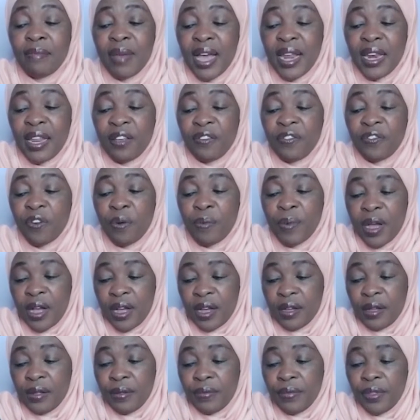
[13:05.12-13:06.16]
money from
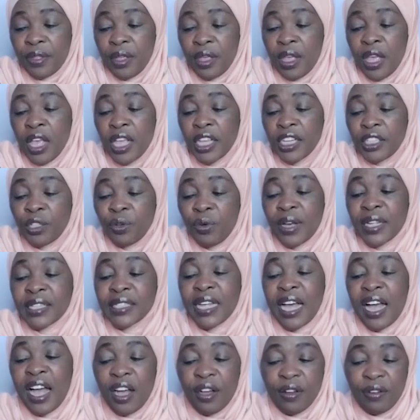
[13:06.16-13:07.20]
her. She was
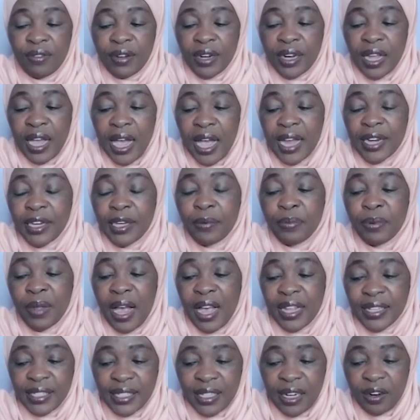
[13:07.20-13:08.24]
angry at
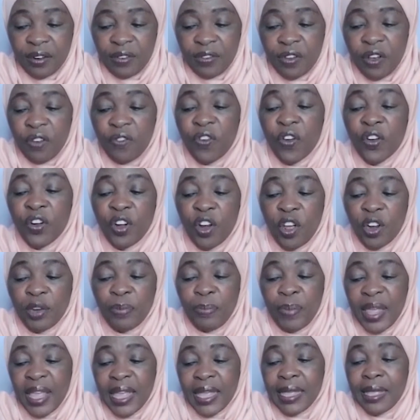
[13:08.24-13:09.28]
herself for not
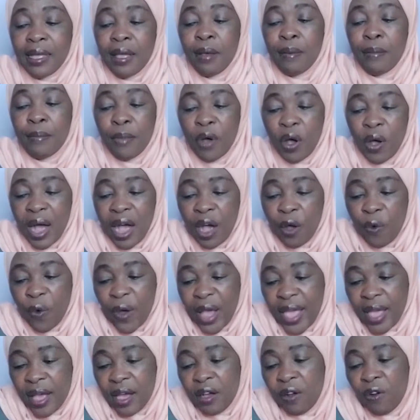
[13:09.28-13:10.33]
being more
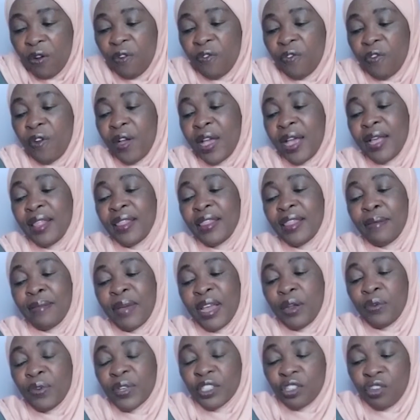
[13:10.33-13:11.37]
aware of where the
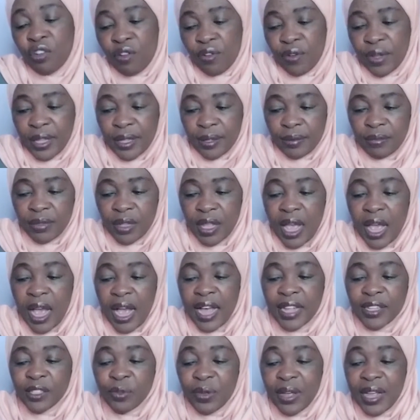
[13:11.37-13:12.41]
money was going,
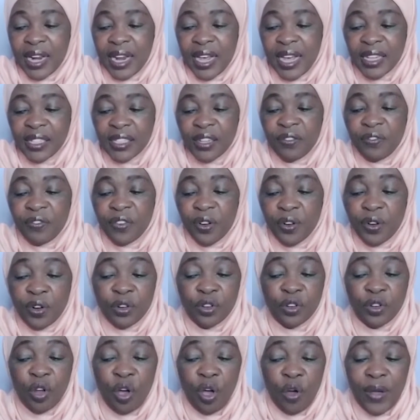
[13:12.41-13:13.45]
as well as for not
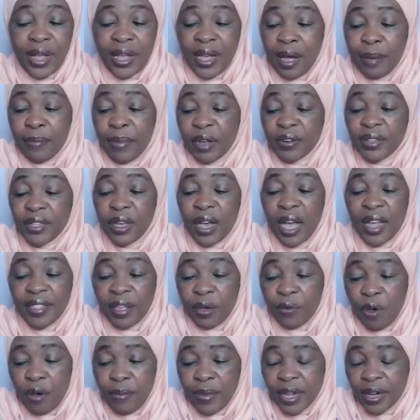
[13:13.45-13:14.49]
knowing about the
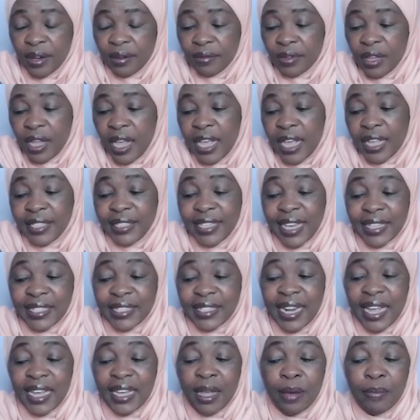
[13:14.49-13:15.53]
other woman. Just
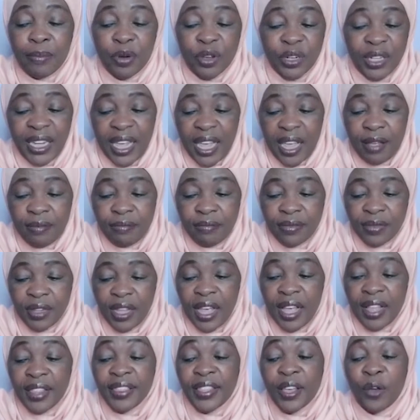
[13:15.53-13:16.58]
like a board game,
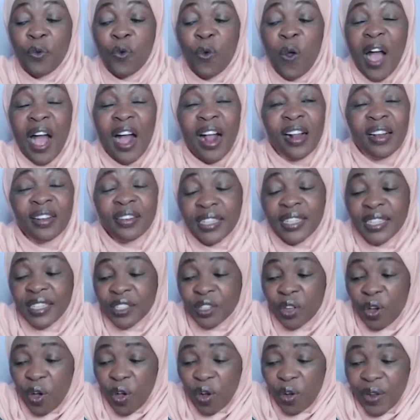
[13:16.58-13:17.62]
the world is
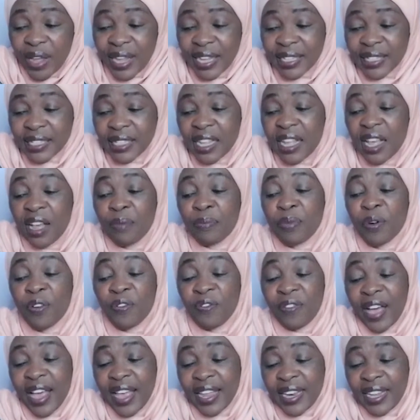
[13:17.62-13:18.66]
always
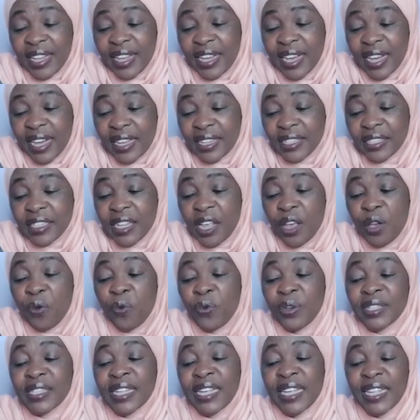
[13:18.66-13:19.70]
providing us
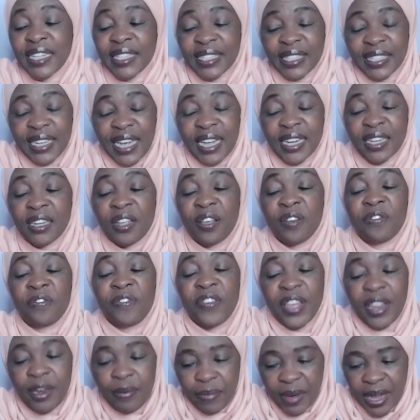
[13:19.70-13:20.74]
with instant
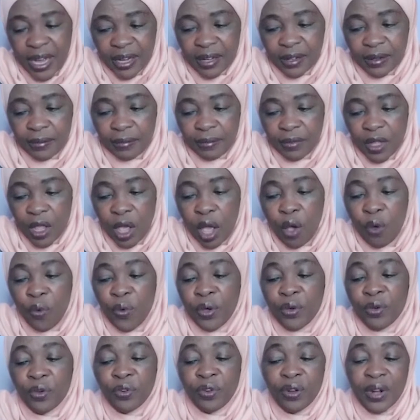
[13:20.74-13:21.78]
feedback.
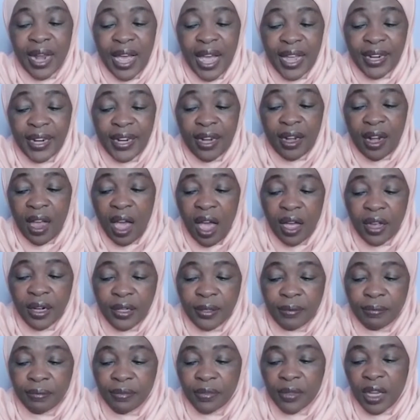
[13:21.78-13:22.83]
We could learn a lot
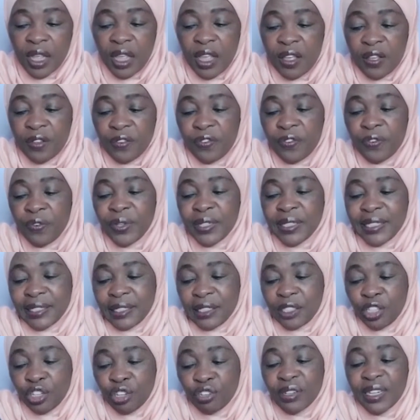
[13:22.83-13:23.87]
if we
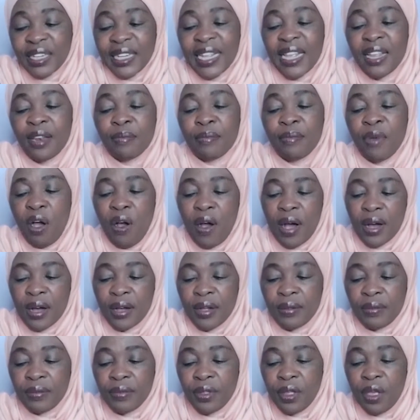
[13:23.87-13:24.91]
tuned in more.
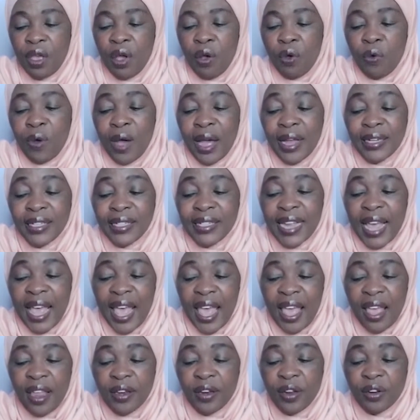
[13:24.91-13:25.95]
One
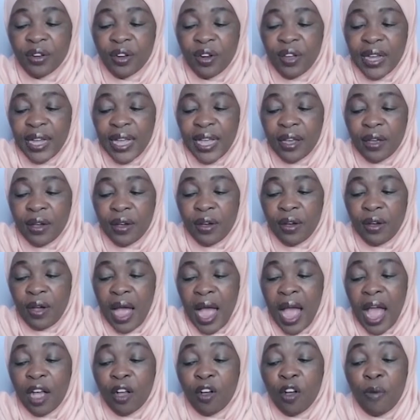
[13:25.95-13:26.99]
day, not long ago,
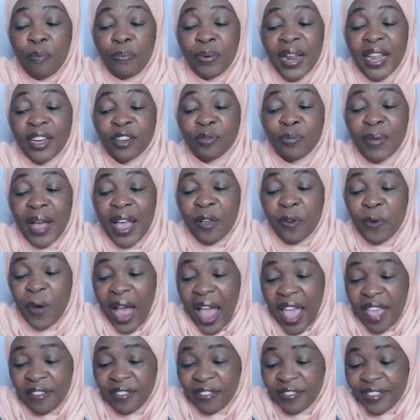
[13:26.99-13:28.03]
I complained to my
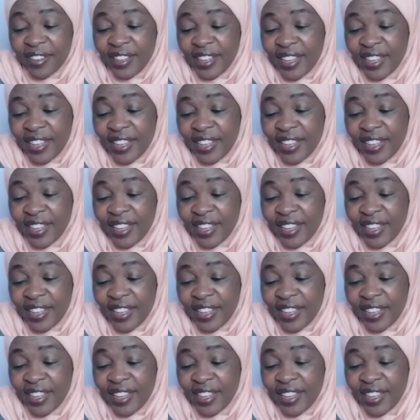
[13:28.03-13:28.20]
wife